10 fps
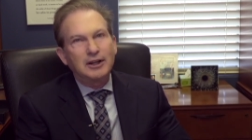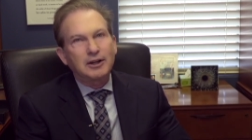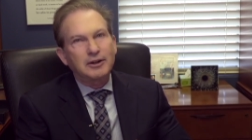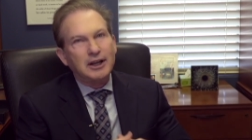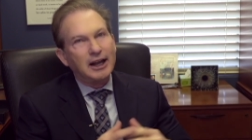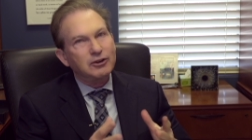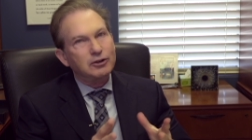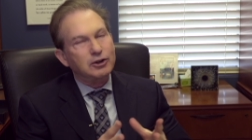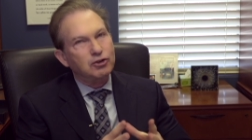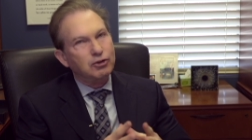Now, the cancer
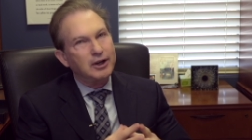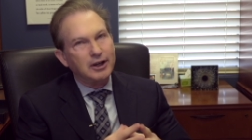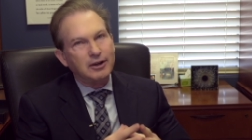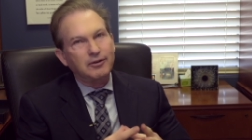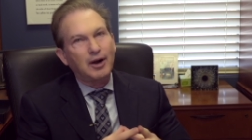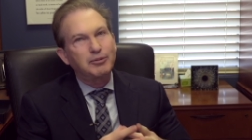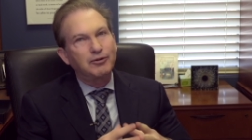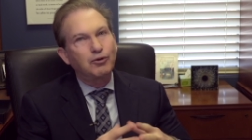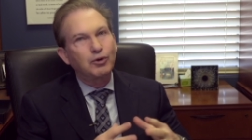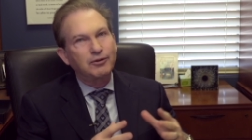can shrink up to
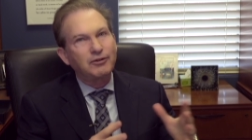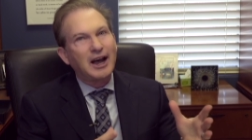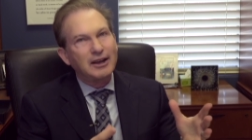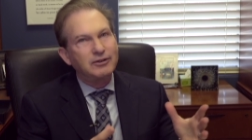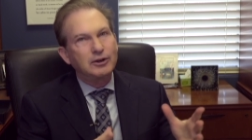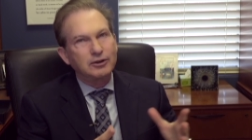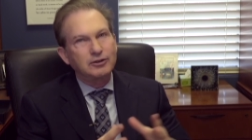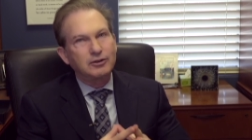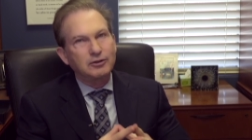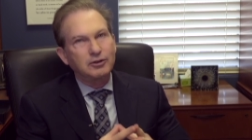4 to 5
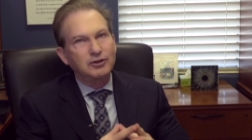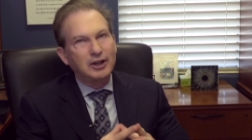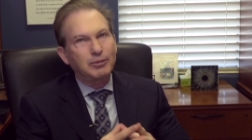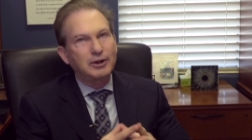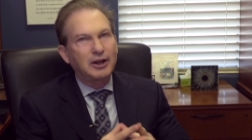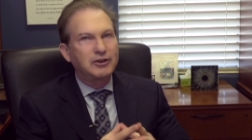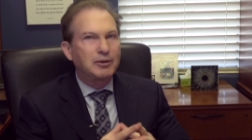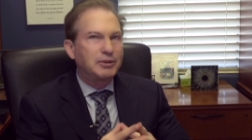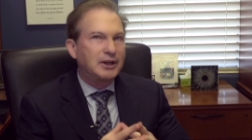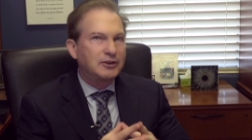years to stabilize
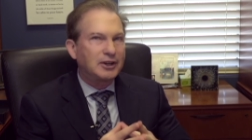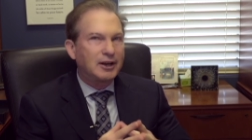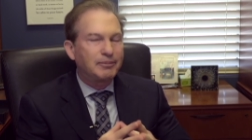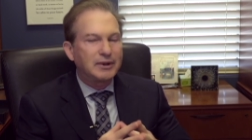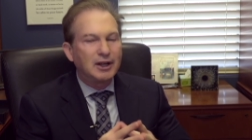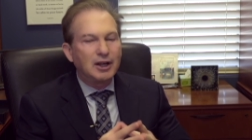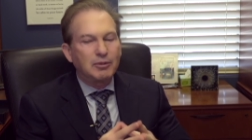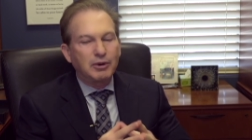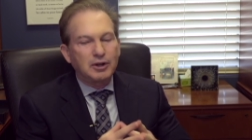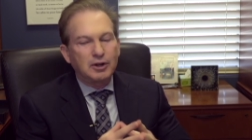that PSA,
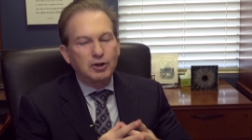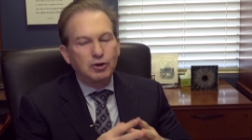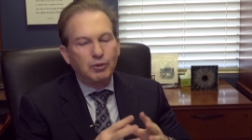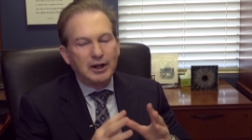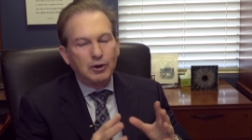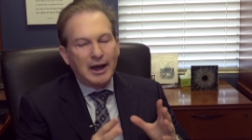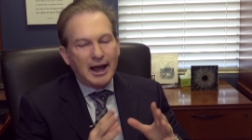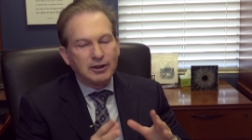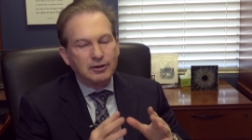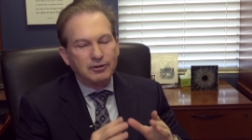but you're
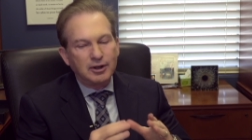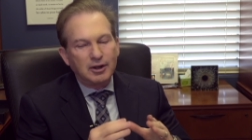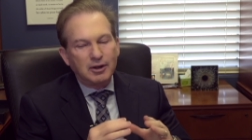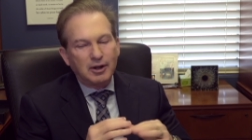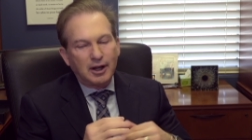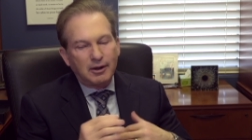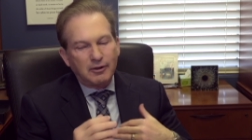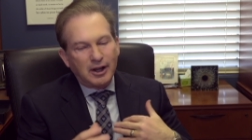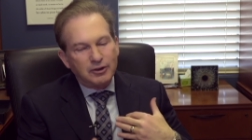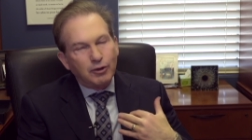radioactive
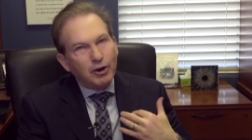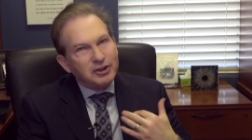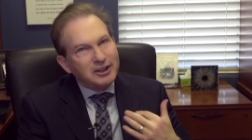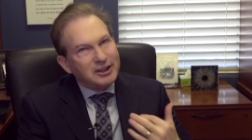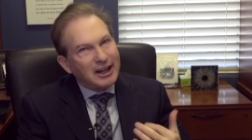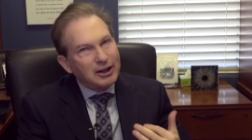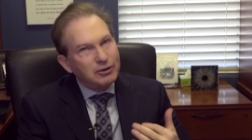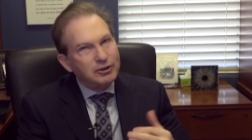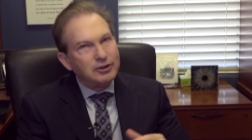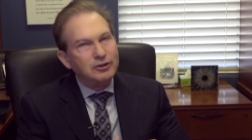as far as a
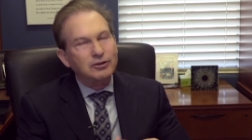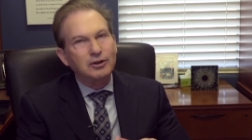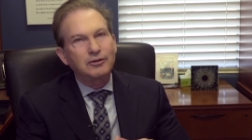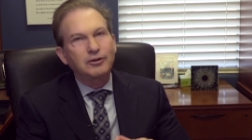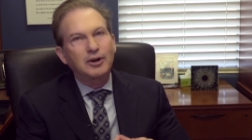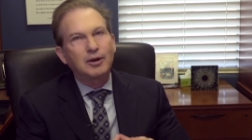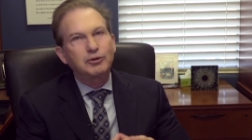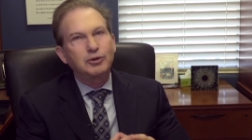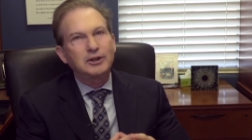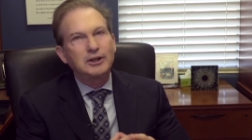detector is concerned, for up
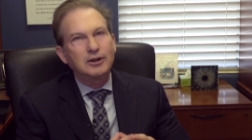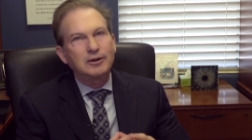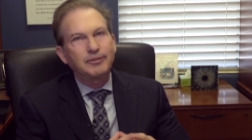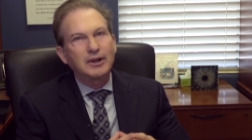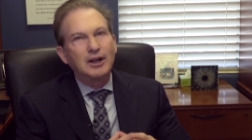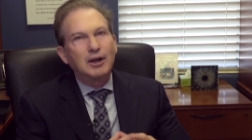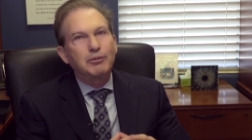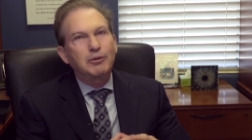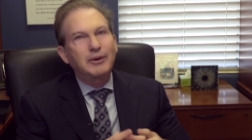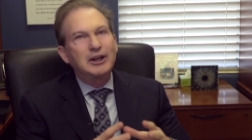to a year.
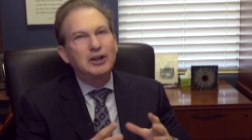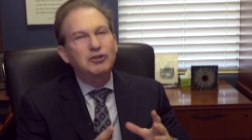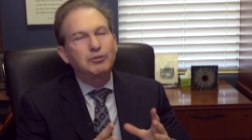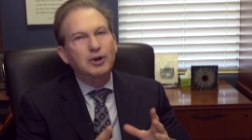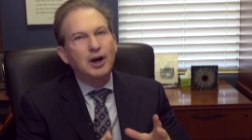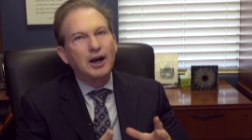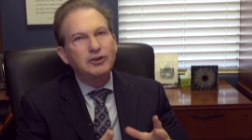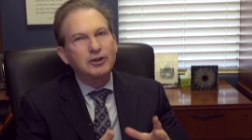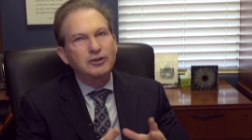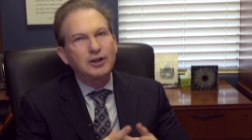But radiation
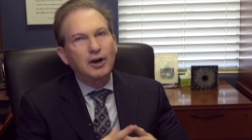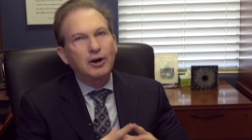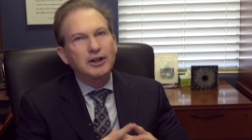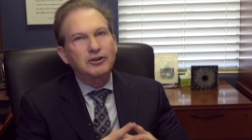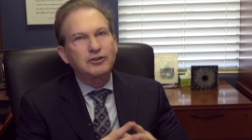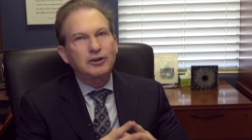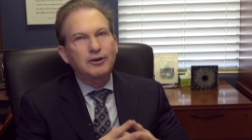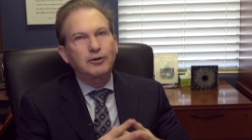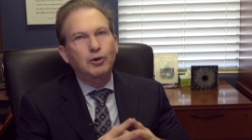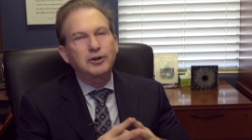precautions are
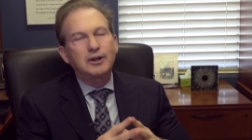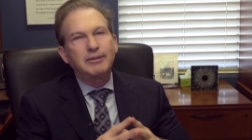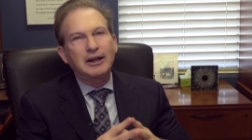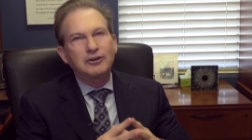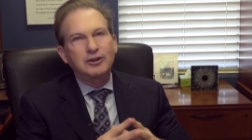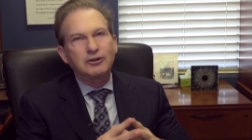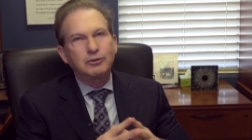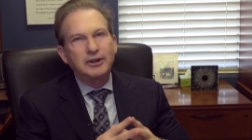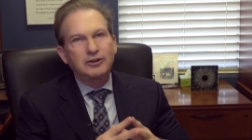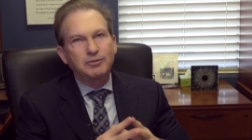necessary for only about 6
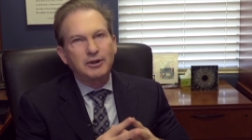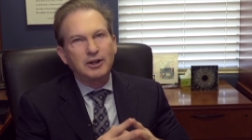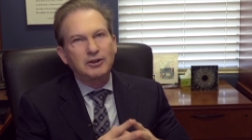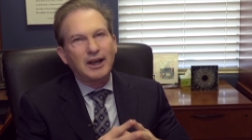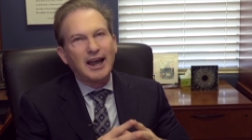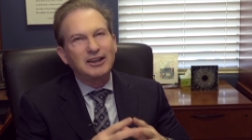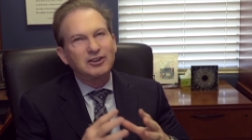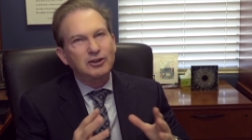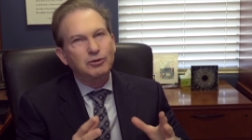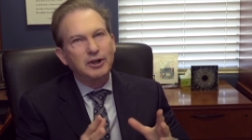weeks, because at
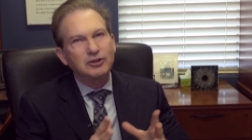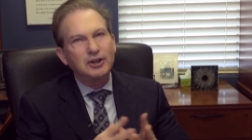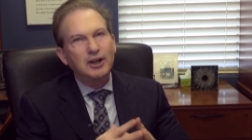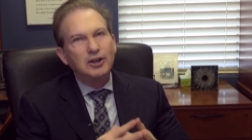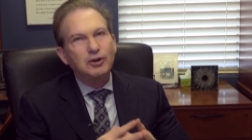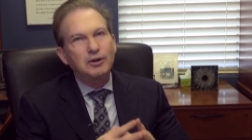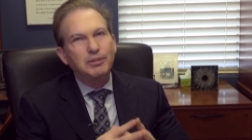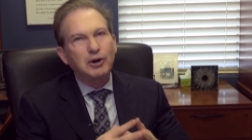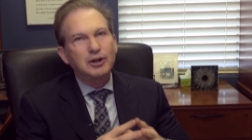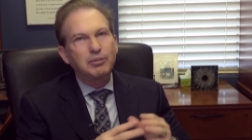6 weeks, you can
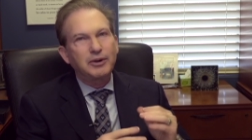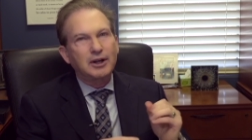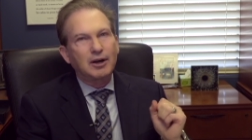barely pick